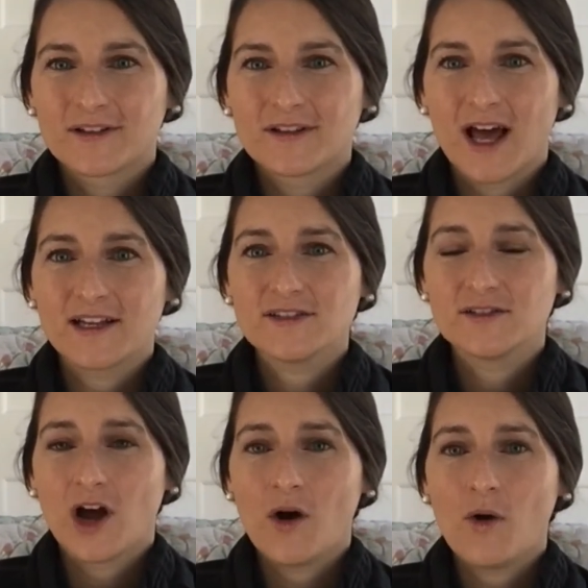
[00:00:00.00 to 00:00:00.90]
let us
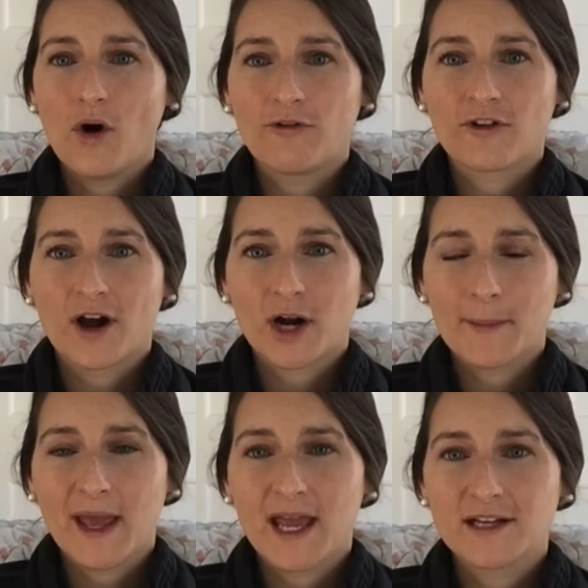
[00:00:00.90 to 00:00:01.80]
know over on our
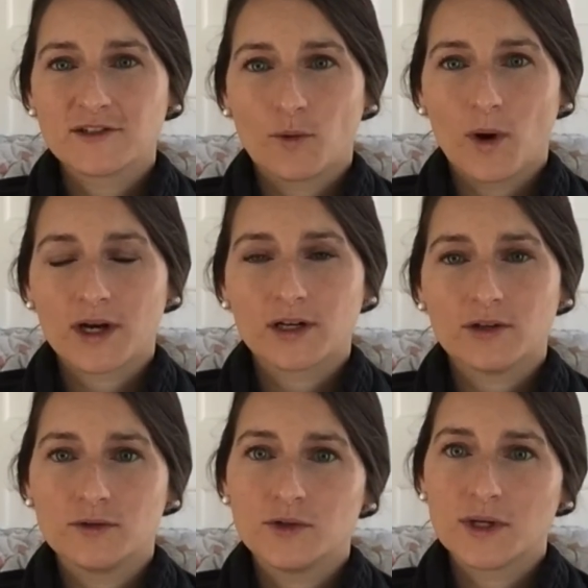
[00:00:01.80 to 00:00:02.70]
page, what are
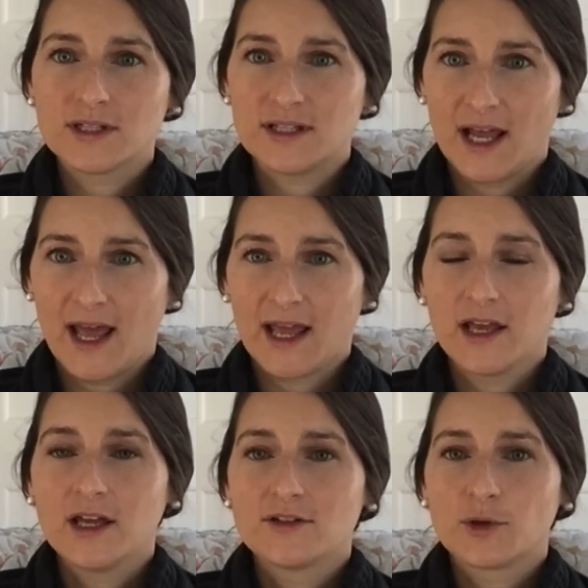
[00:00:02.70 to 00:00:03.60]
you doing today
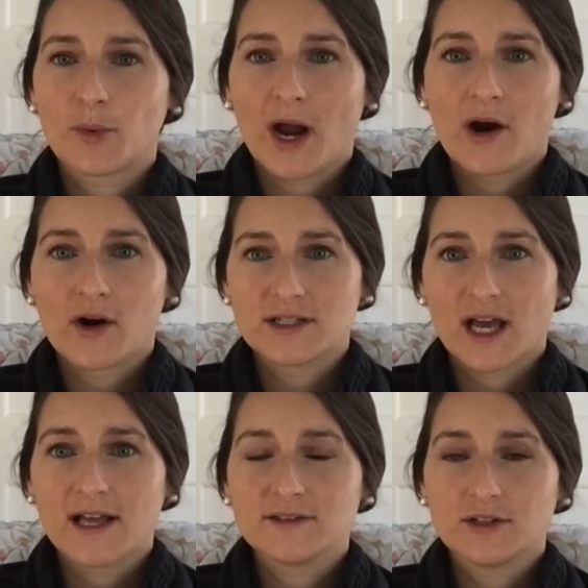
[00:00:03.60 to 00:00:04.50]
to
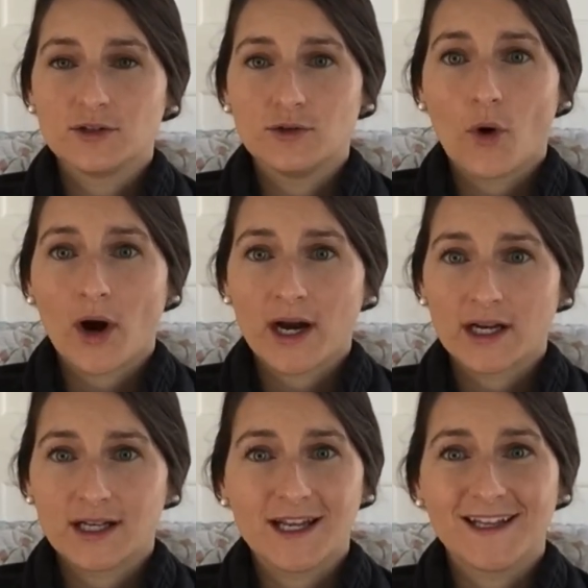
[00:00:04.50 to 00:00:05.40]
prioritize your
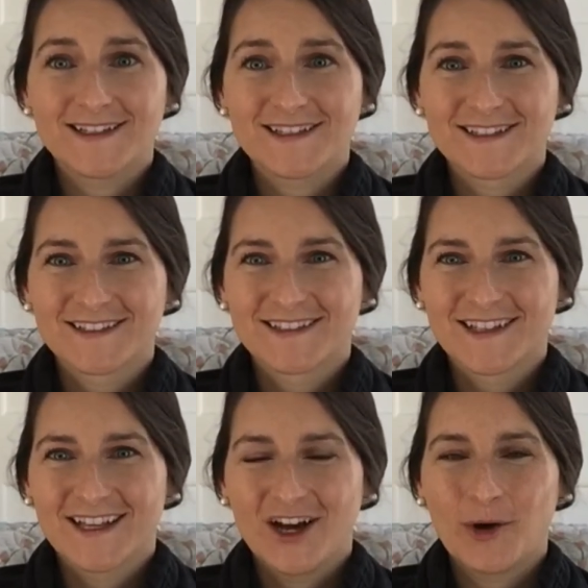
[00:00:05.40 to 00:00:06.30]
needs?
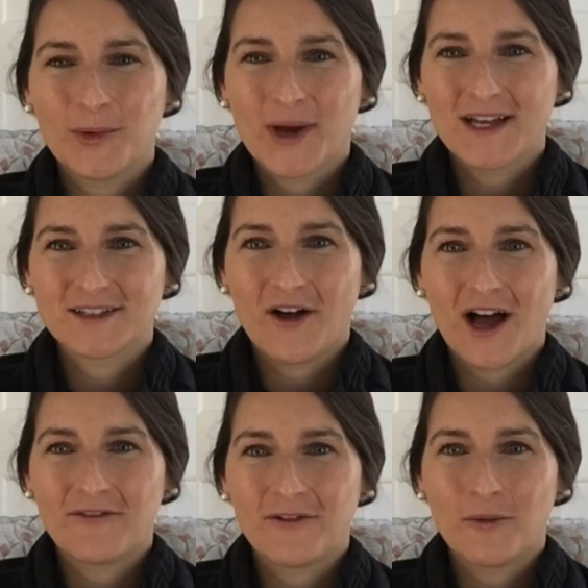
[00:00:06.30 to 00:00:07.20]
Hope you guys all
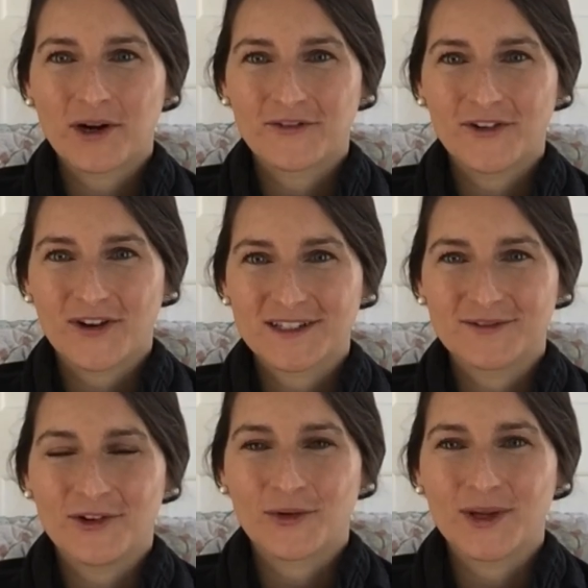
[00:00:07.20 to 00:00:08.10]
have a wonderful rest of
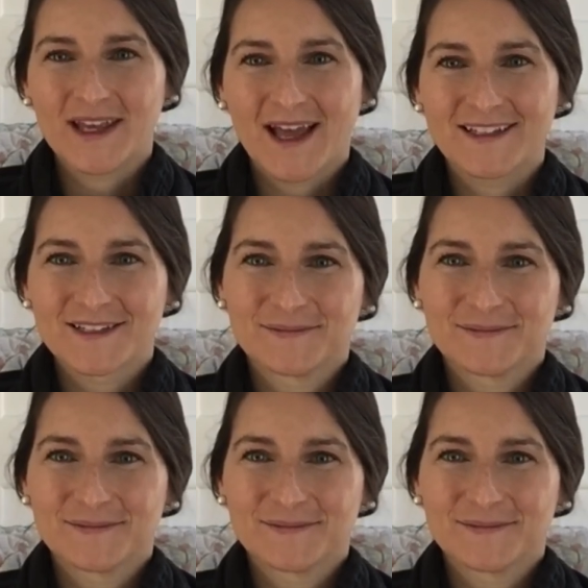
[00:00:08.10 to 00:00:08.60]
your weekend.